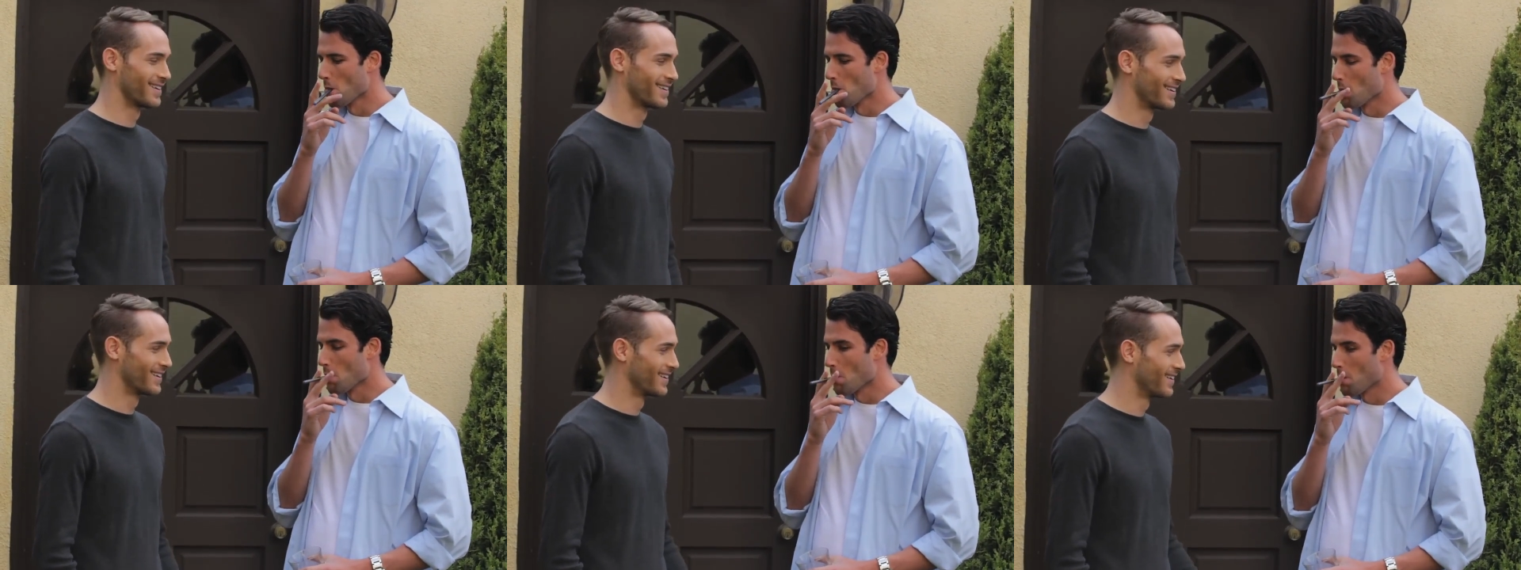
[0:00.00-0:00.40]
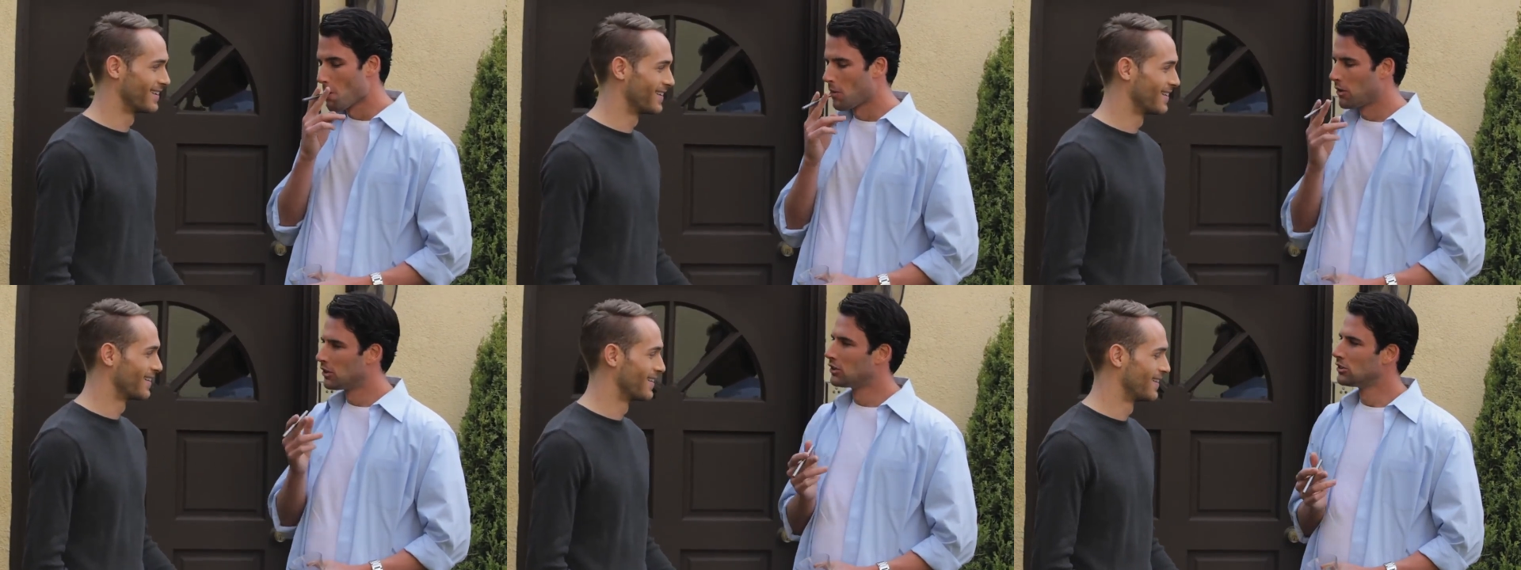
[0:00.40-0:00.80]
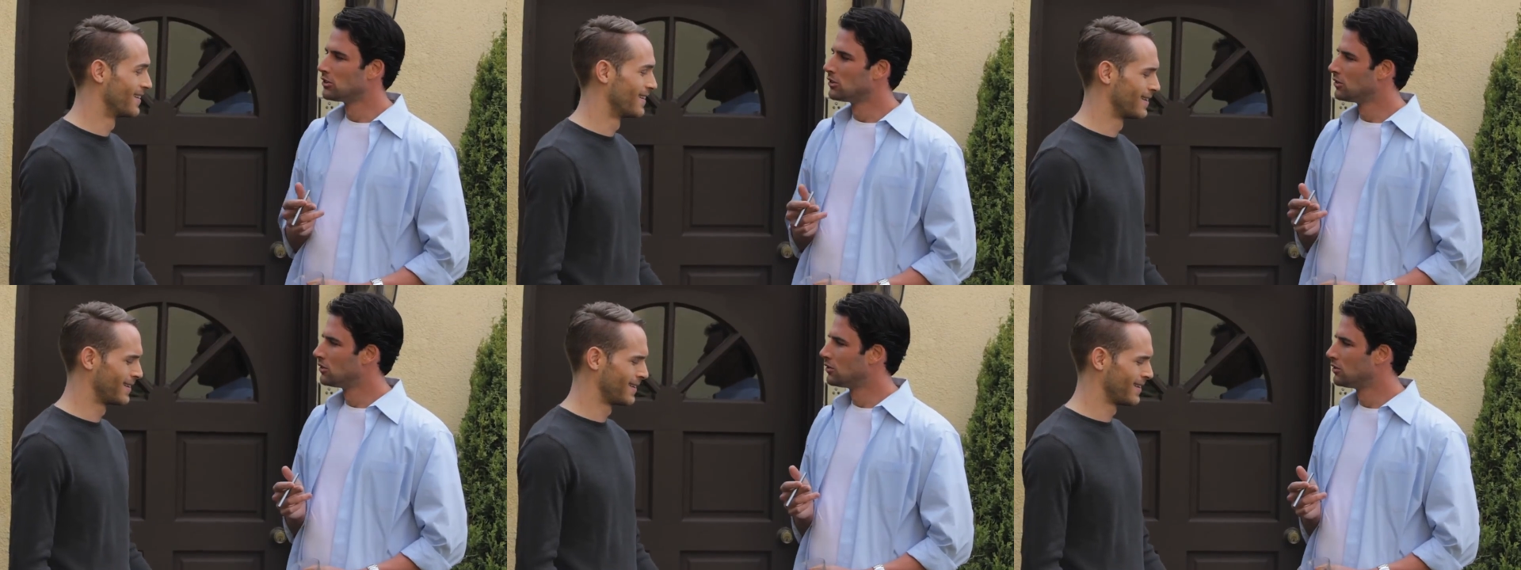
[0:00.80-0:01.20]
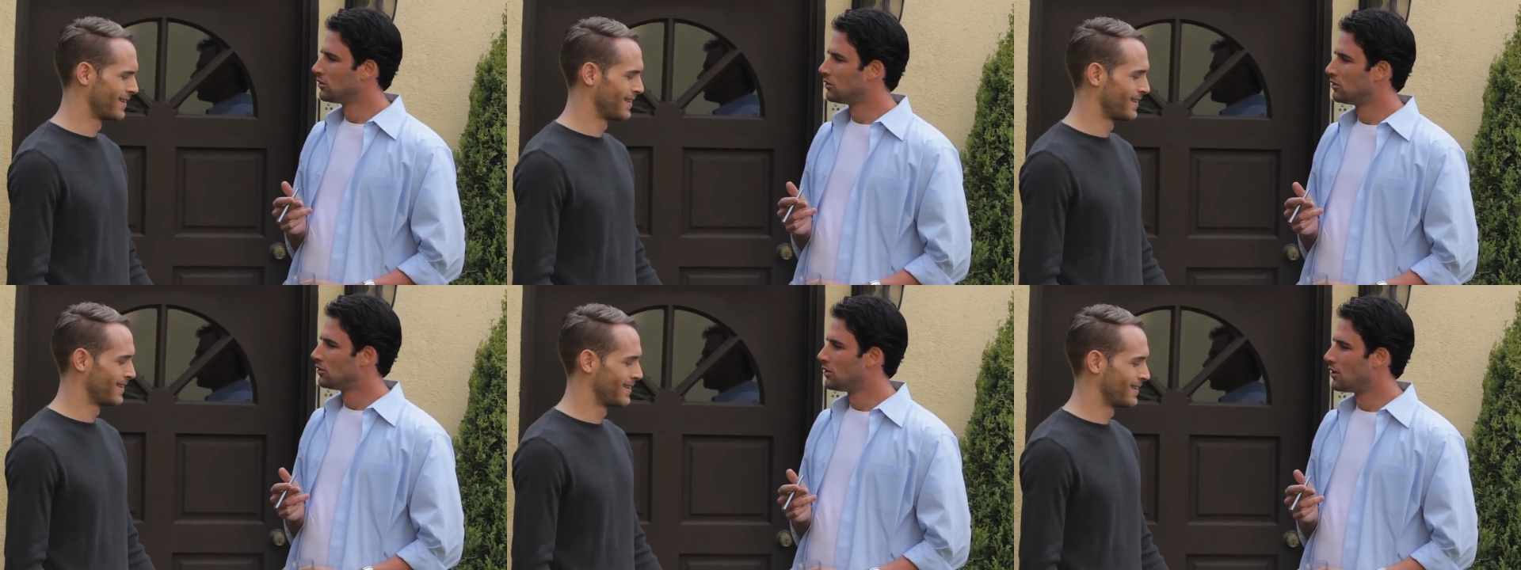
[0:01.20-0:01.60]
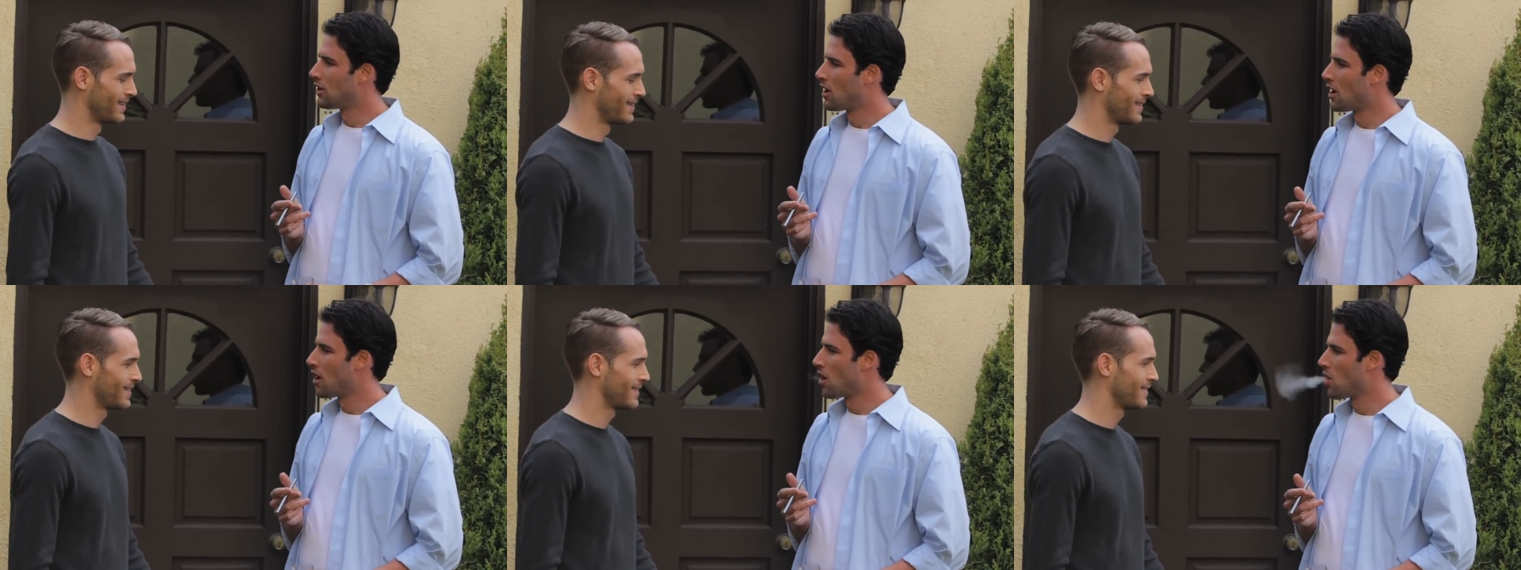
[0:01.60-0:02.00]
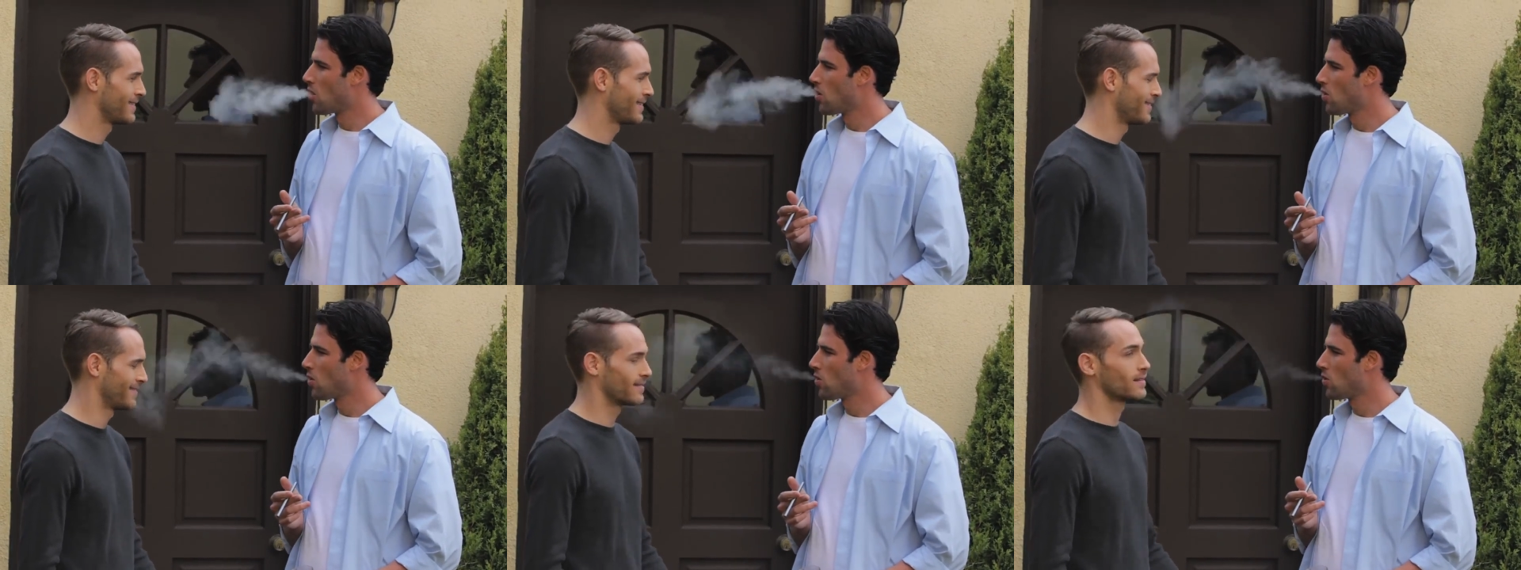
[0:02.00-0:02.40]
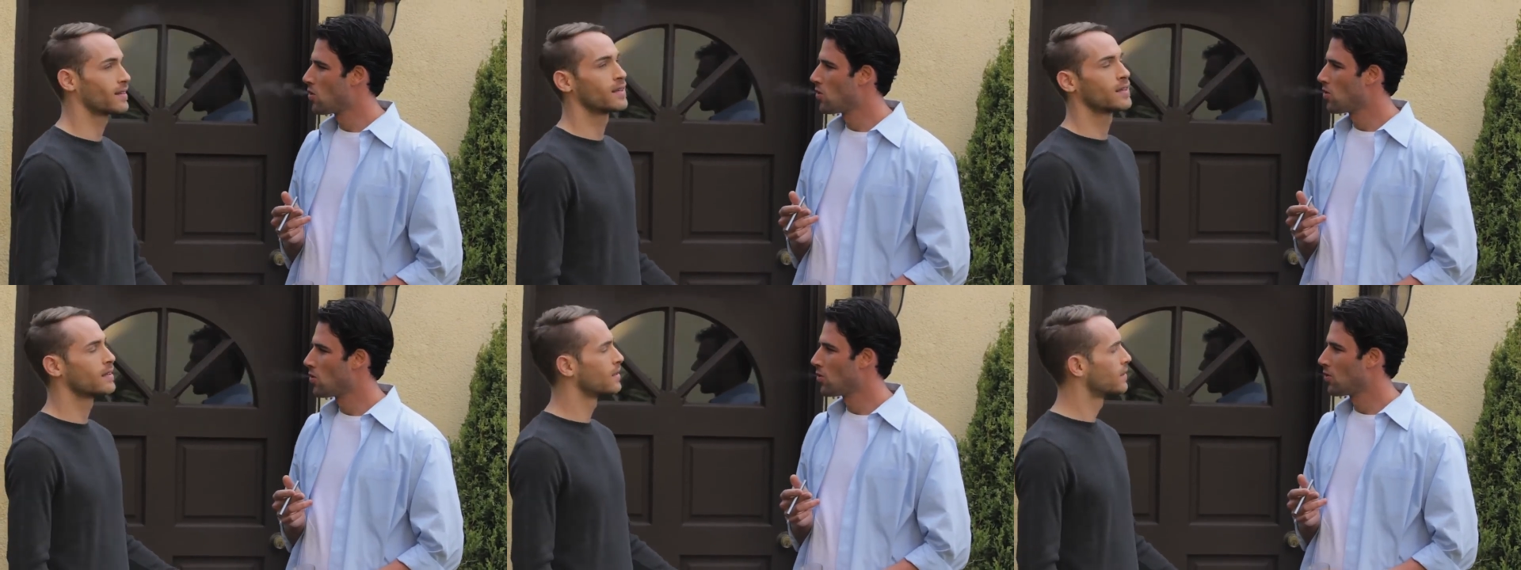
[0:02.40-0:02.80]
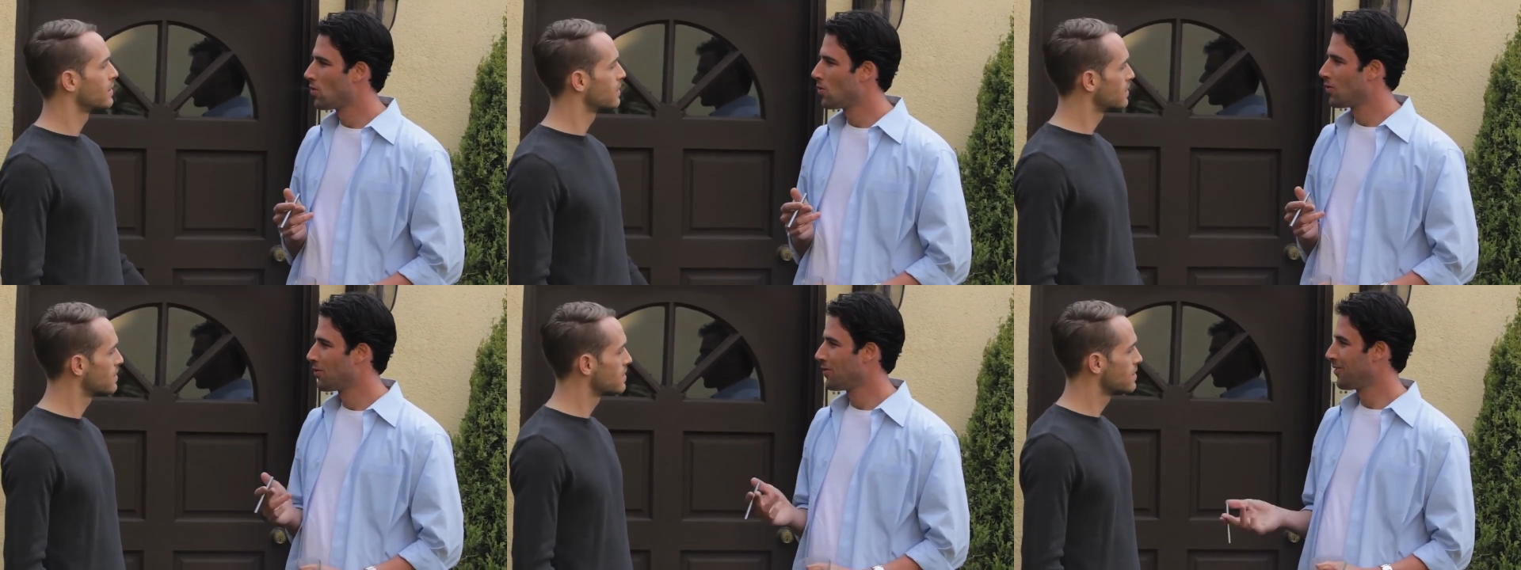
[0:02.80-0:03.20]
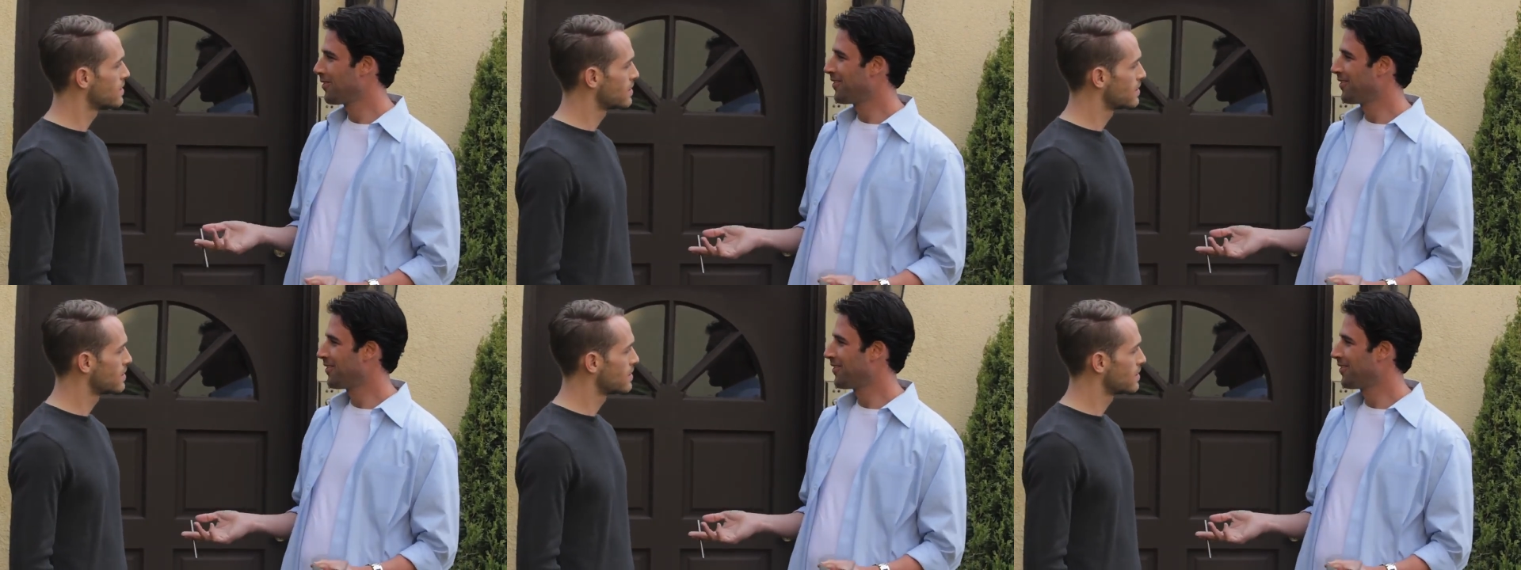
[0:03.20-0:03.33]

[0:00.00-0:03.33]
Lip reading: Nothing is said.